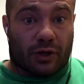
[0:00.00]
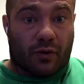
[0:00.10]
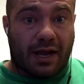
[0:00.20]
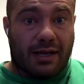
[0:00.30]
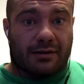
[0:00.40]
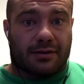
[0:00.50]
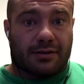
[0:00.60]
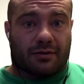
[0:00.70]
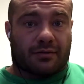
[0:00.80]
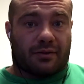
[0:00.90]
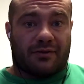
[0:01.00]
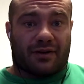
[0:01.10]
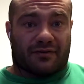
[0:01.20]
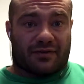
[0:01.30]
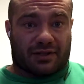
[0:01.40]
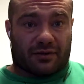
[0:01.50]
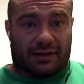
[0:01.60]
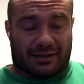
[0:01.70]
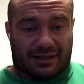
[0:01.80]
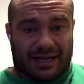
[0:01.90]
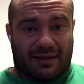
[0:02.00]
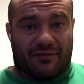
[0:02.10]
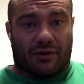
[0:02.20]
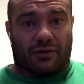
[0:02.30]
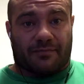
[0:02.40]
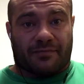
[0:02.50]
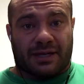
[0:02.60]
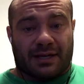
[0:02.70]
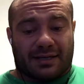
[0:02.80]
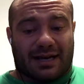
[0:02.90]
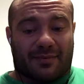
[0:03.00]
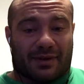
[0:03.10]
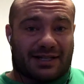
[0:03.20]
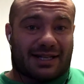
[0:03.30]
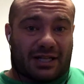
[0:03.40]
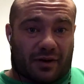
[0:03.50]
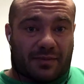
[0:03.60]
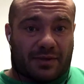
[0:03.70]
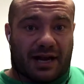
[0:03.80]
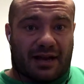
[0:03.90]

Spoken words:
volume equated. So even if you got to the same volume, stopping 6 reps